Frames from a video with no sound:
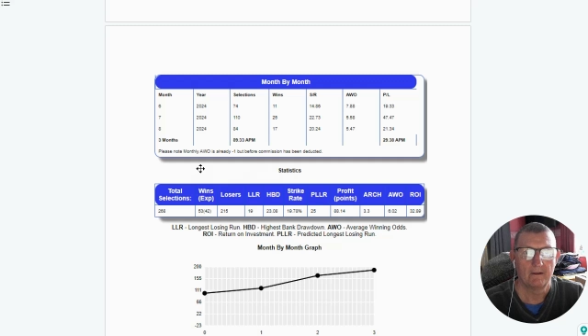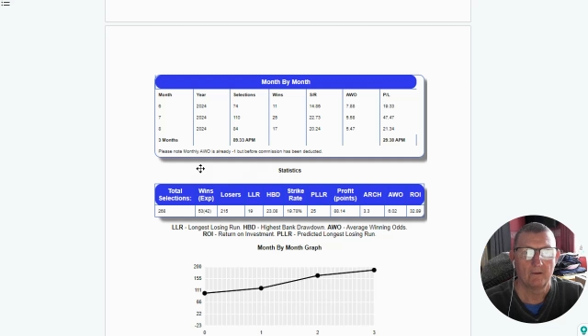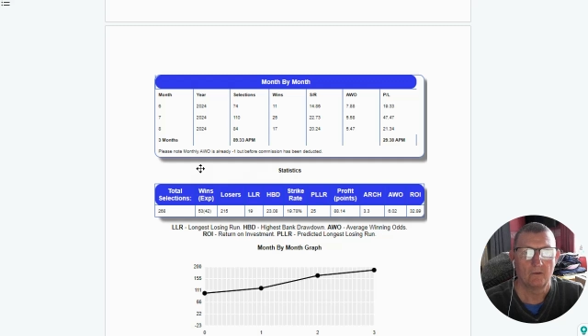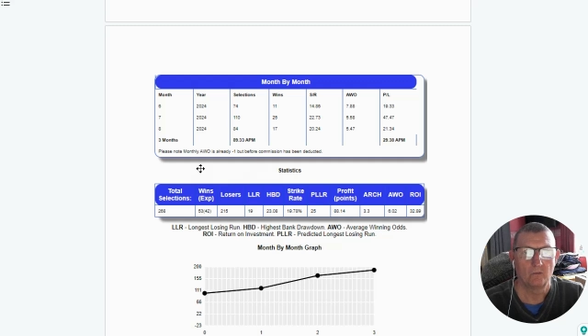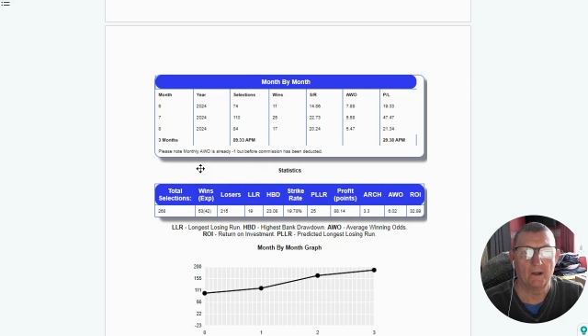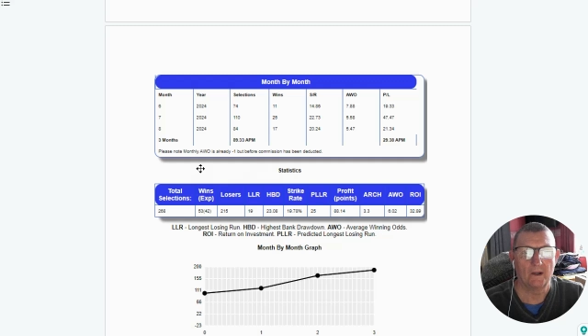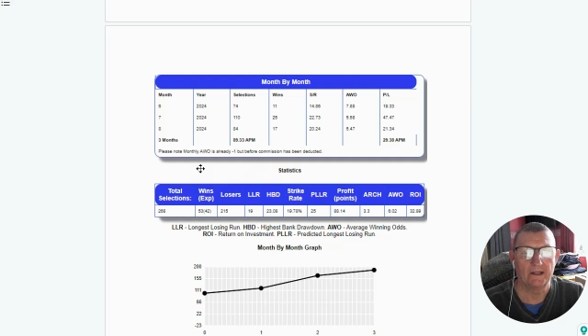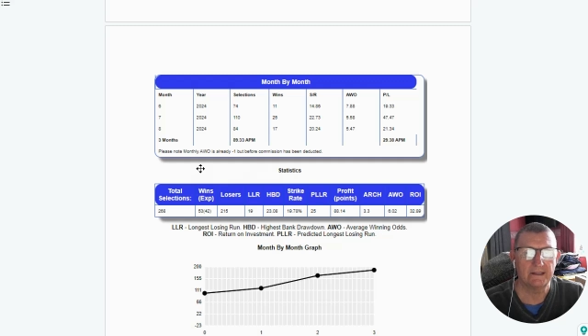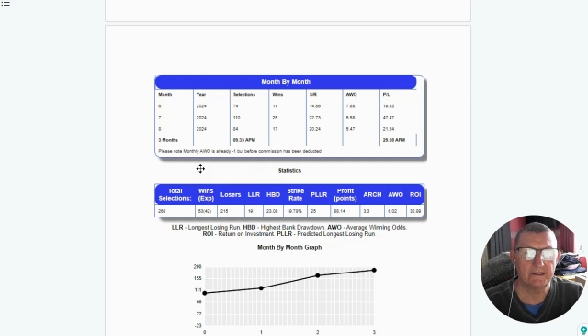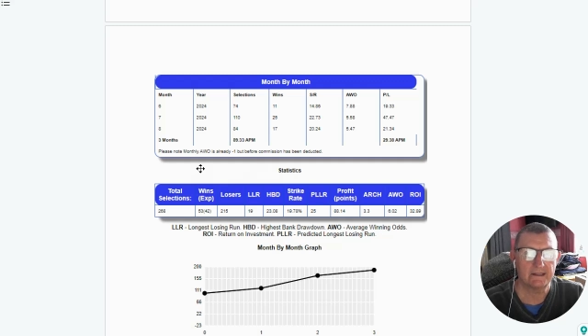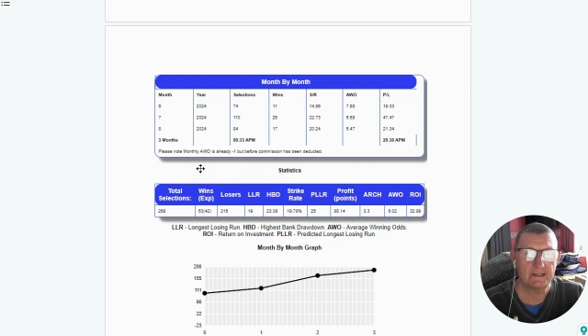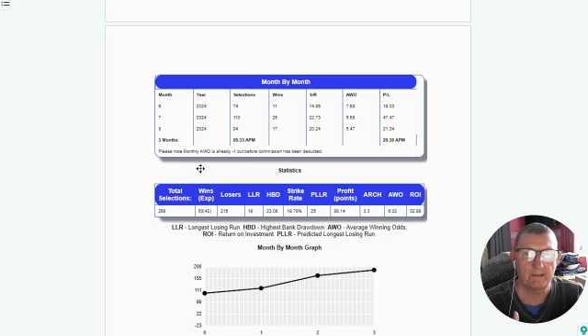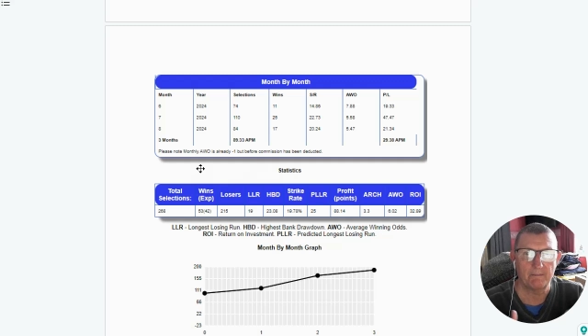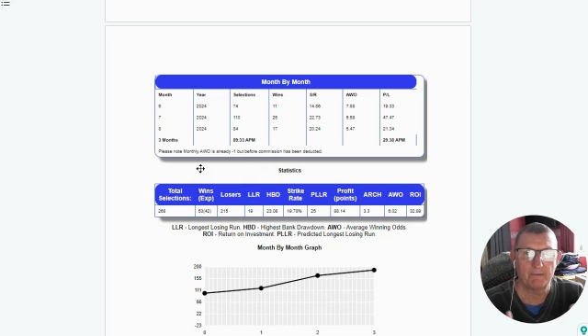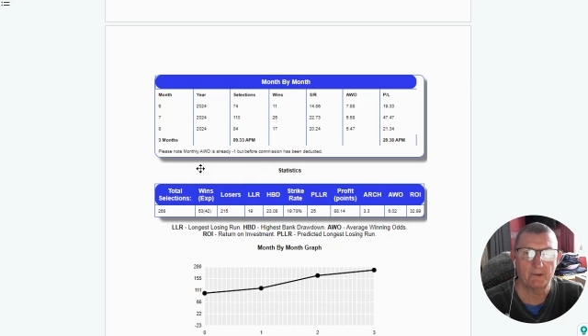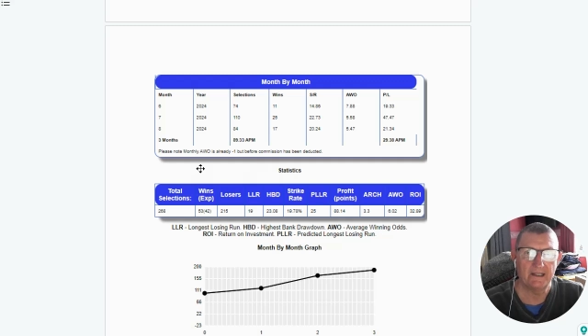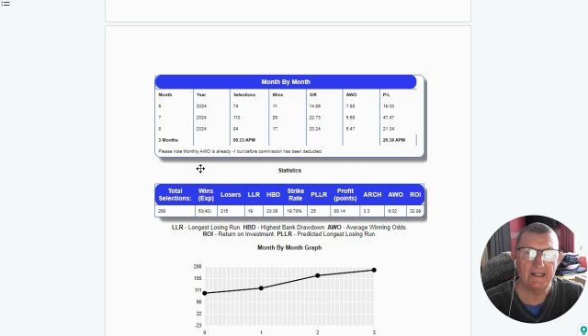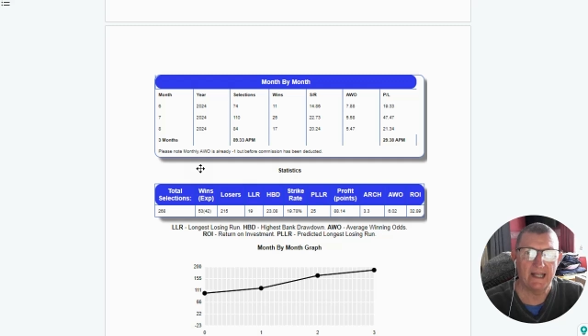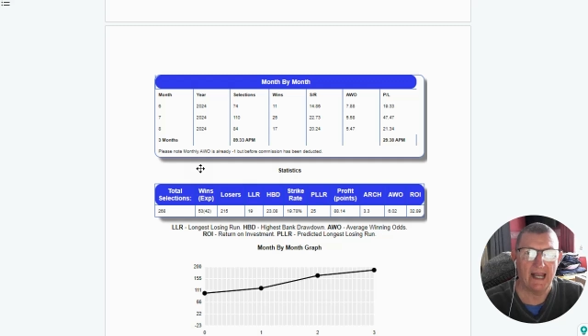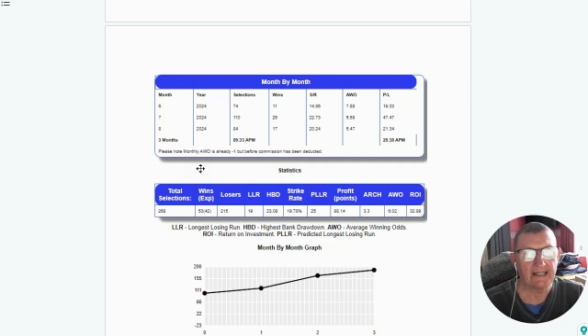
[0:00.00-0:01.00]
when
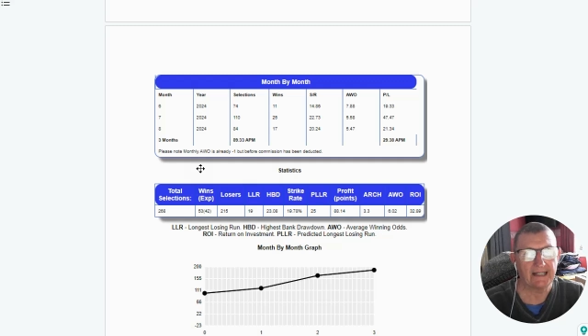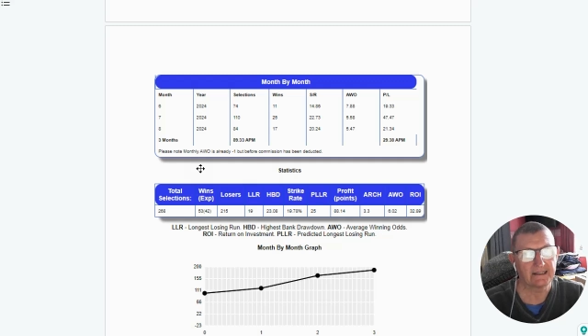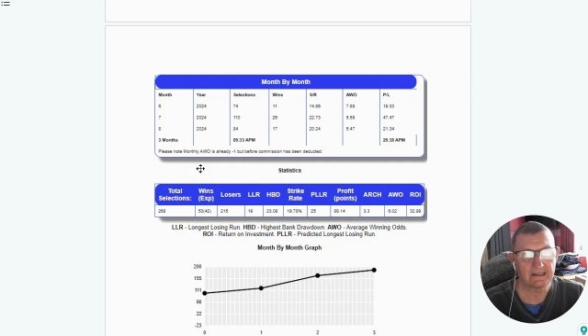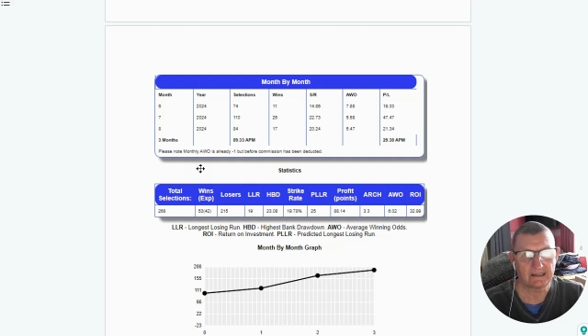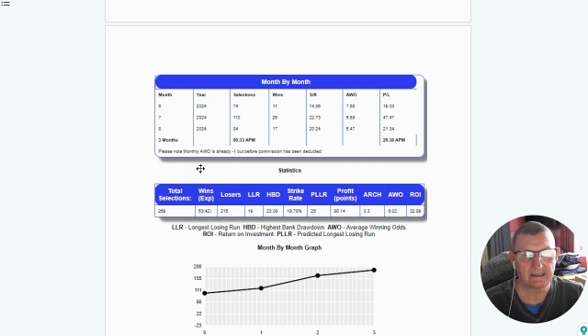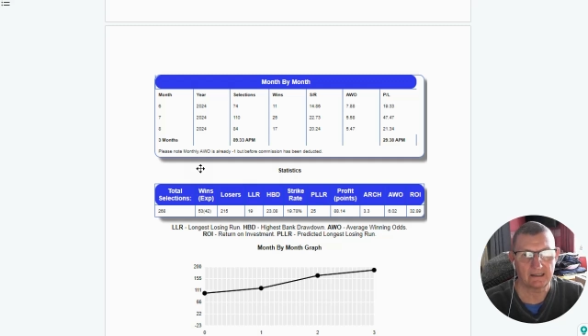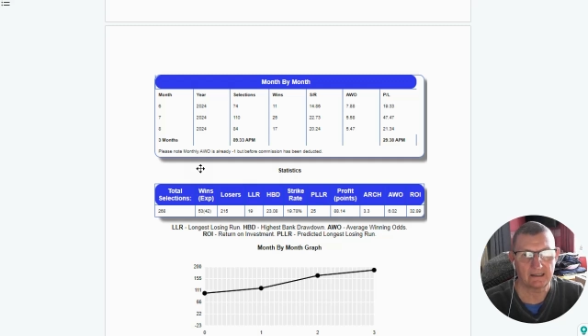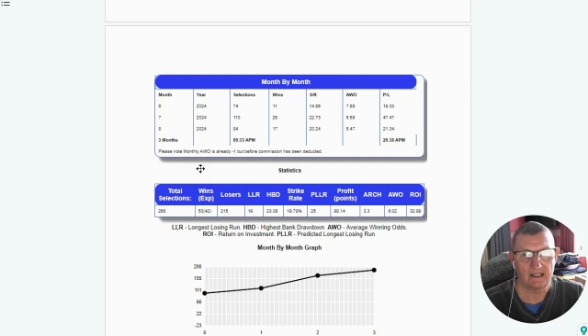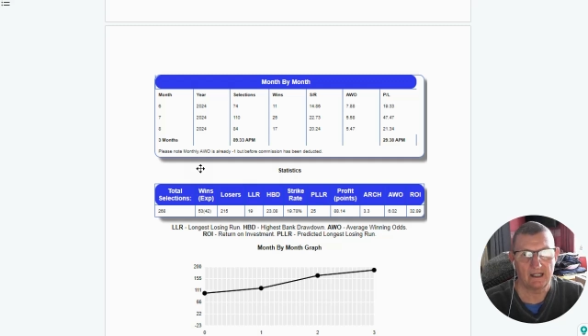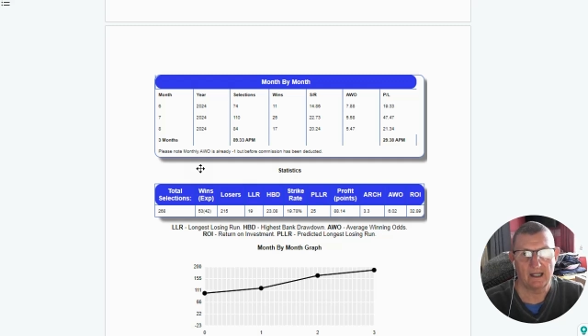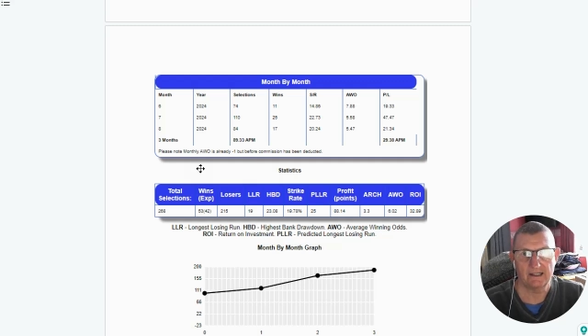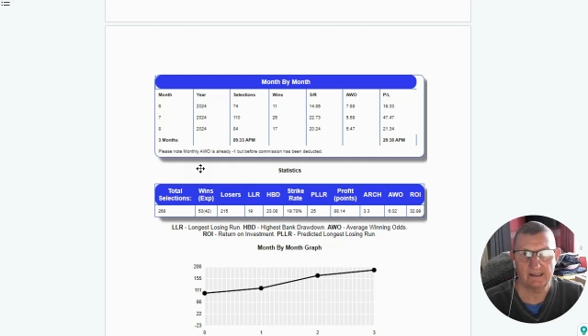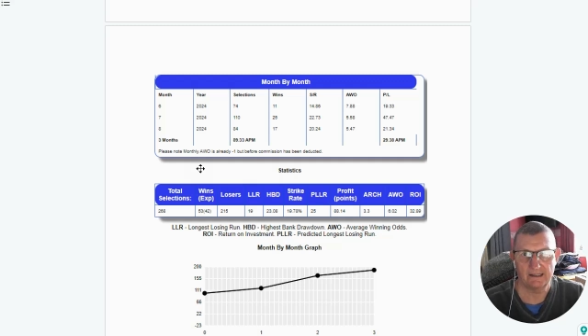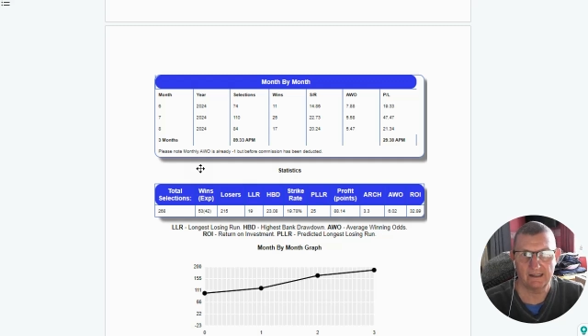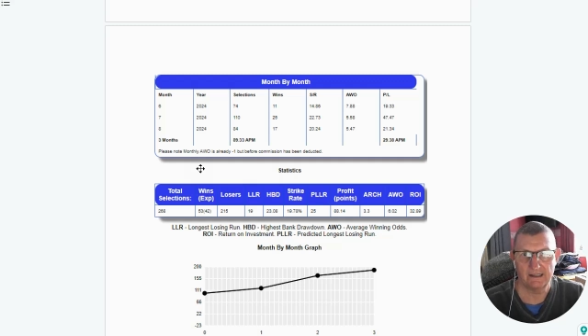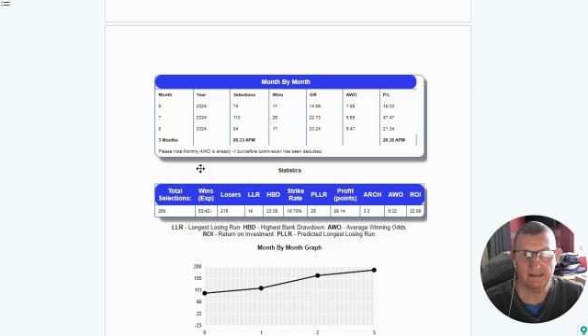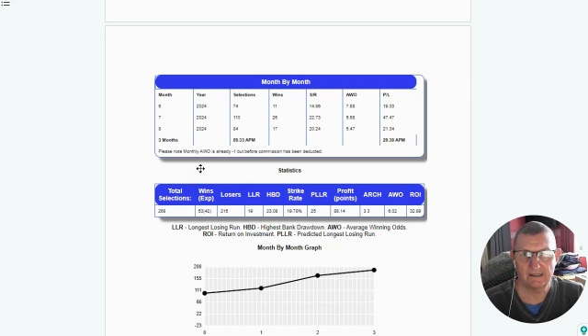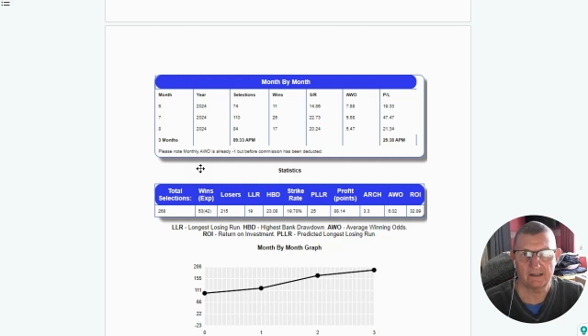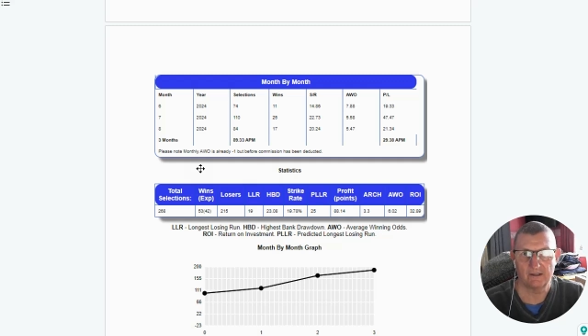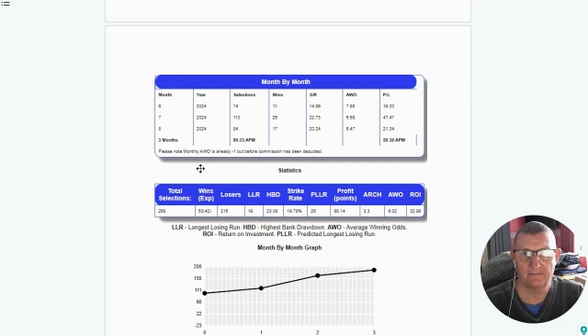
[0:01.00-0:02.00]
somebody adds a
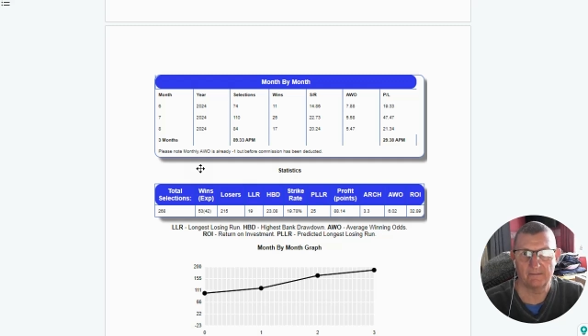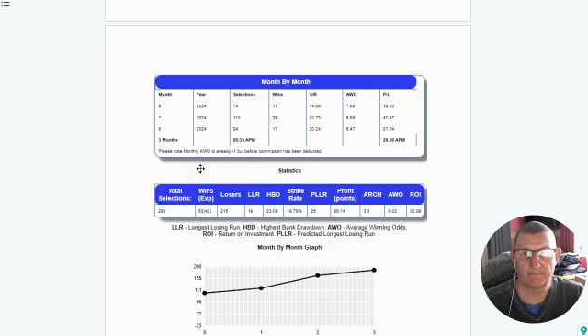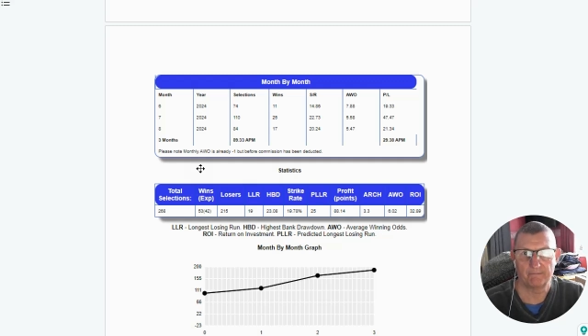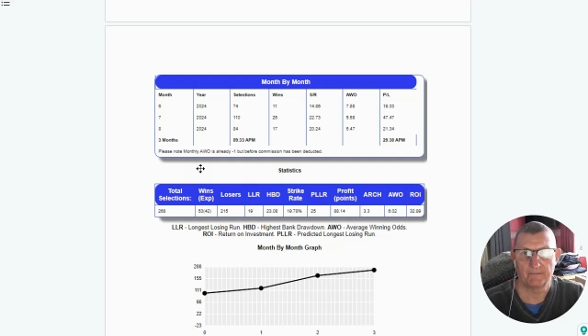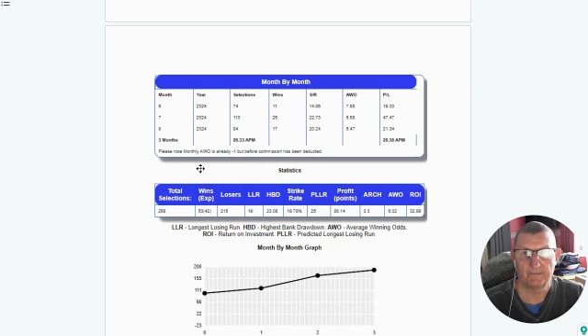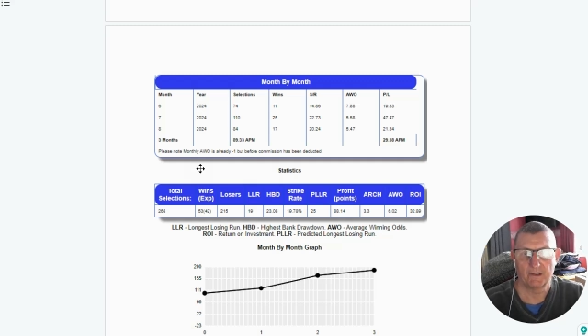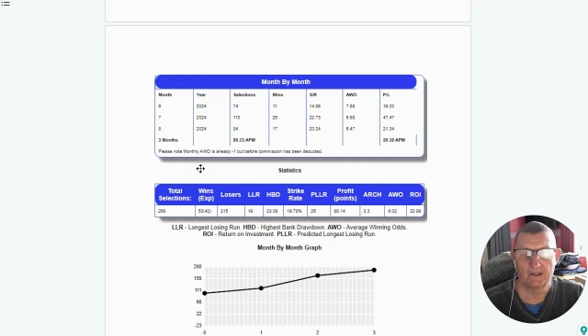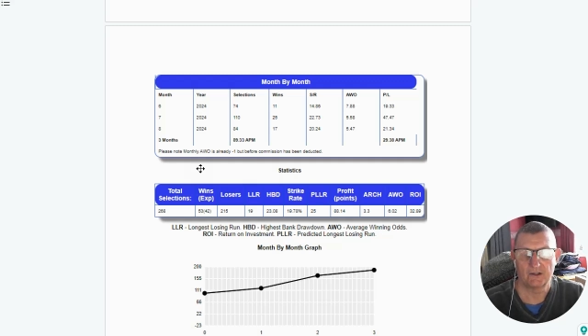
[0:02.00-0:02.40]
system